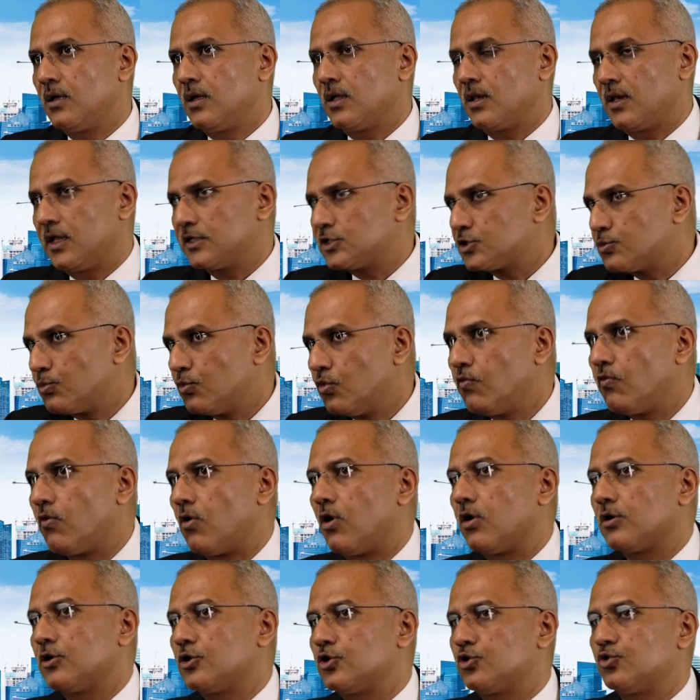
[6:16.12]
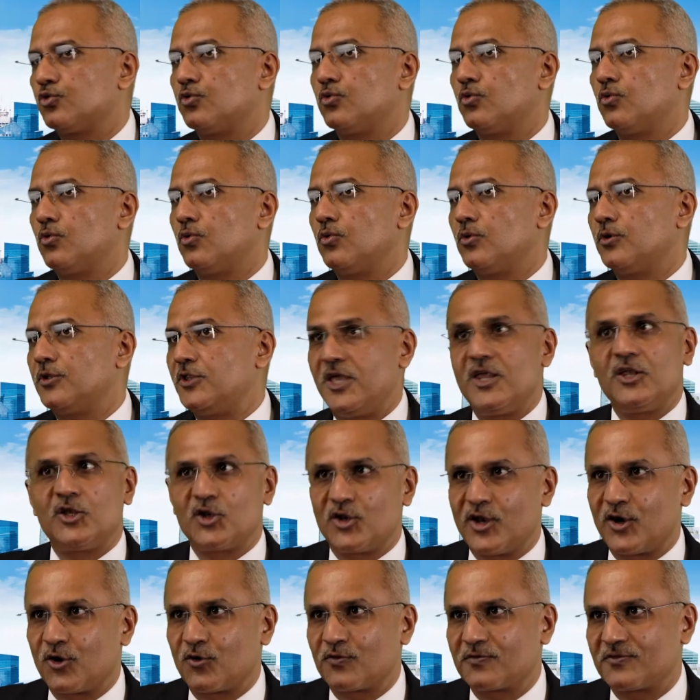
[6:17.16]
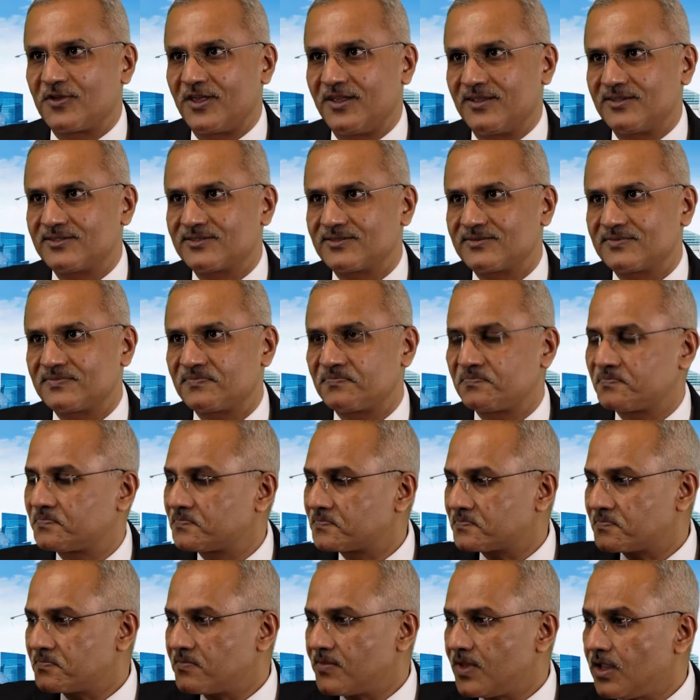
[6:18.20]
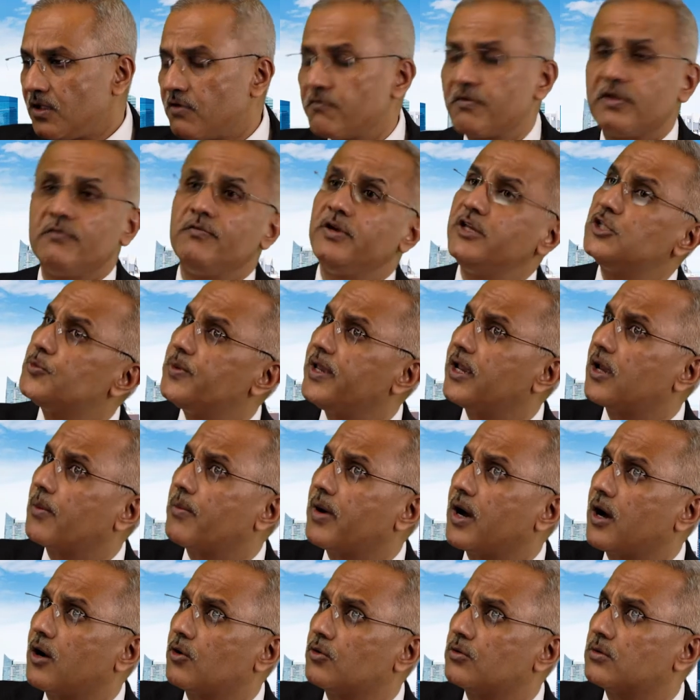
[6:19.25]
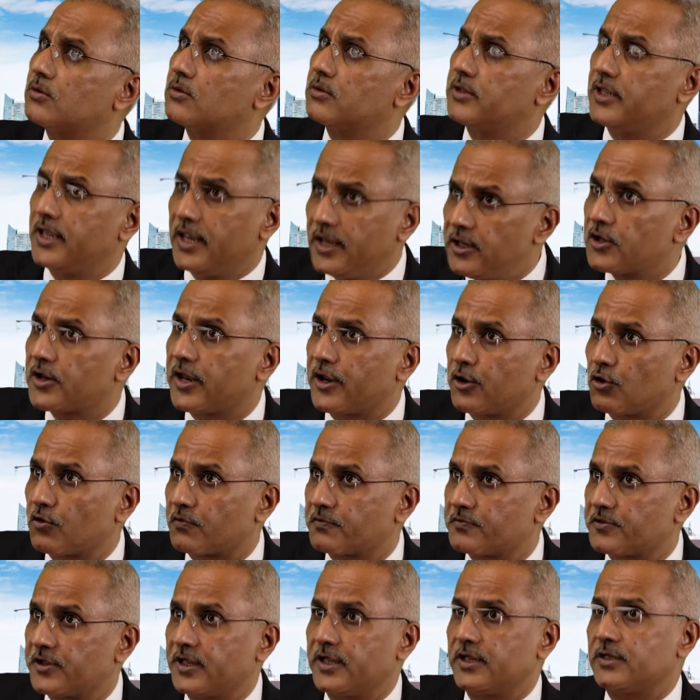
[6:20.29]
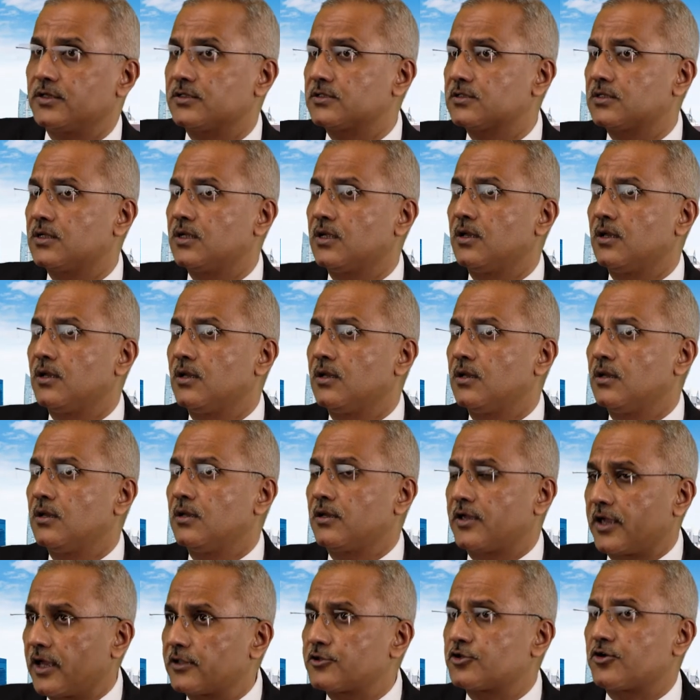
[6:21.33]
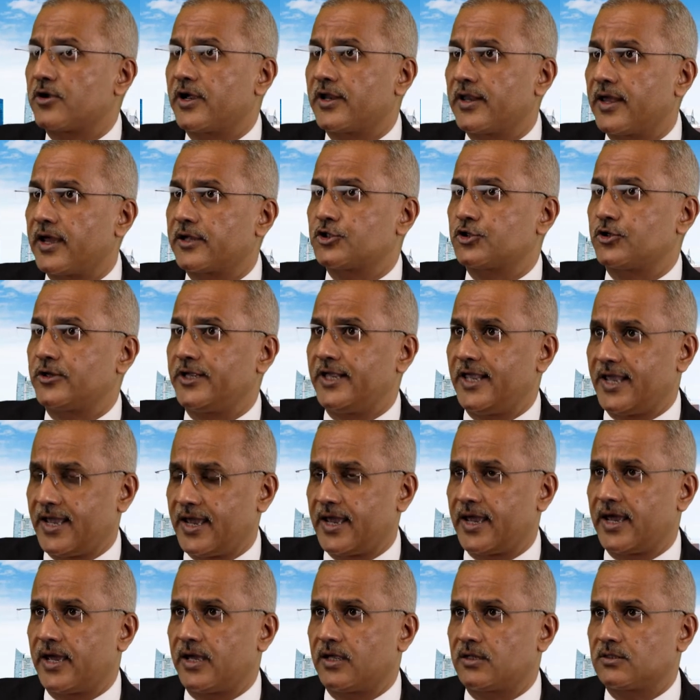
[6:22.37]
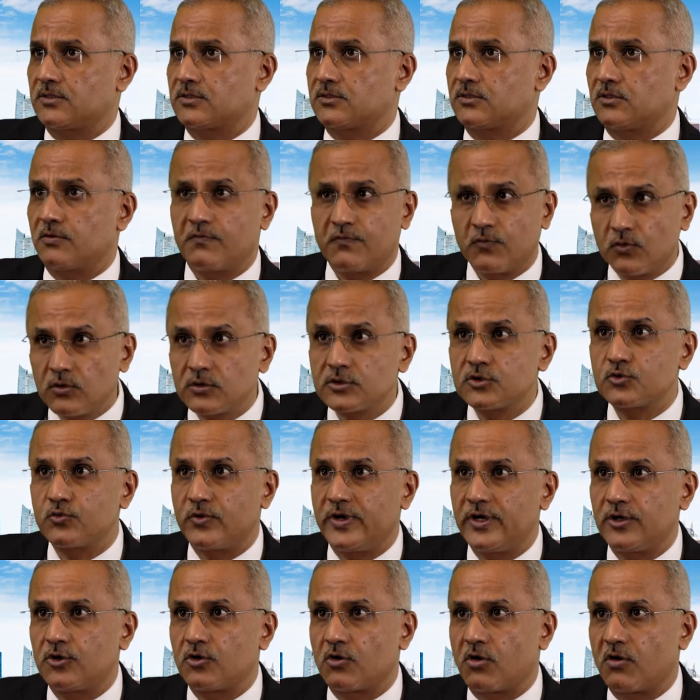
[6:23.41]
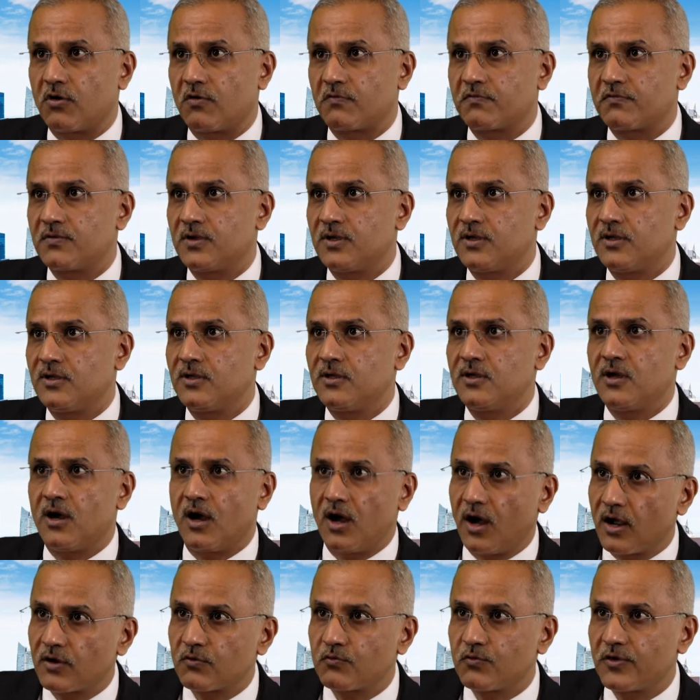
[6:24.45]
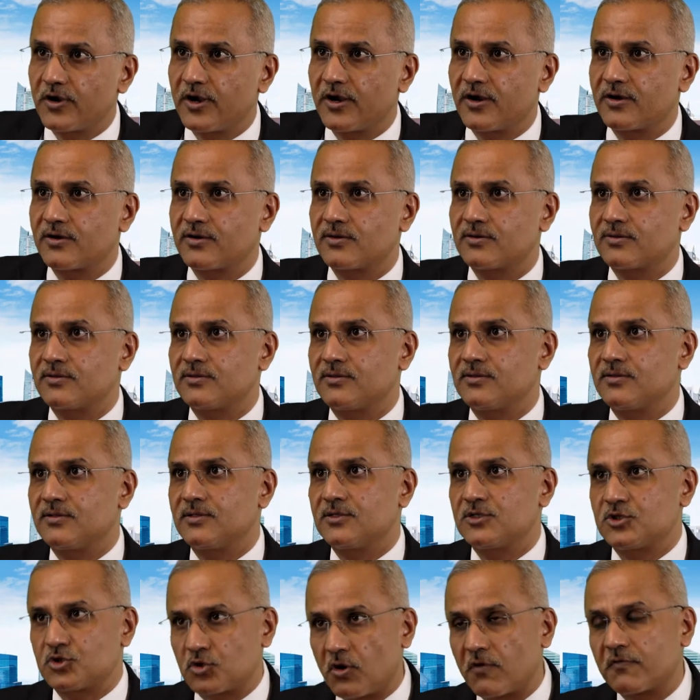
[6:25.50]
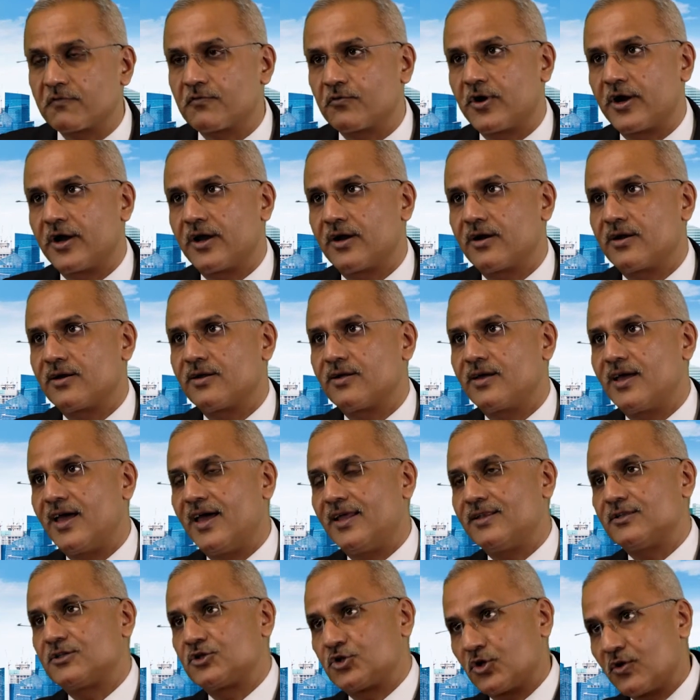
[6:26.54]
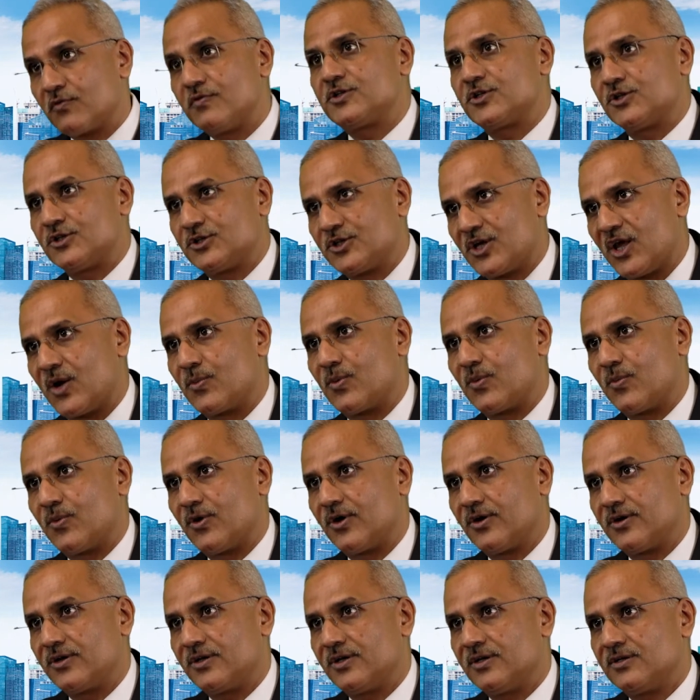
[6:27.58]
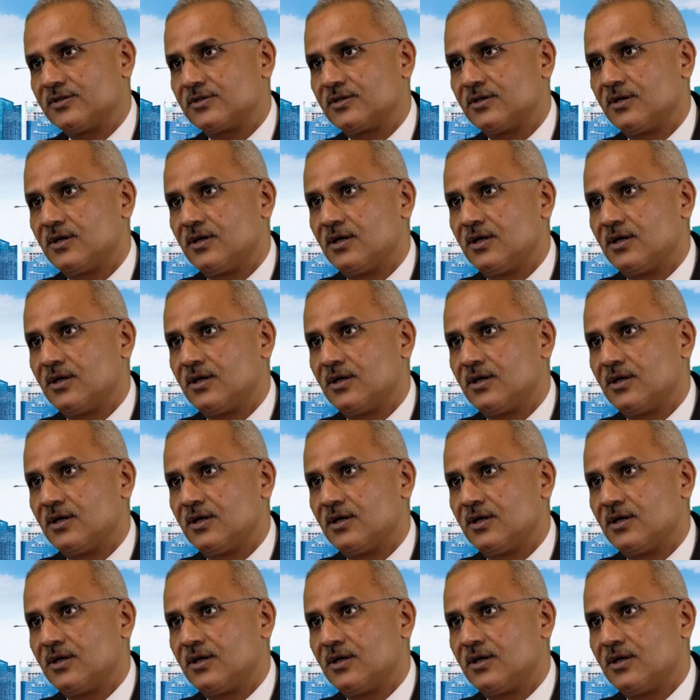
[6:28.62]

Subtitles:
Let's move on to the Internet of Things. When we speak about the Internet of Things, Kathrein actually has the full suite of hardware, software, and services capabilities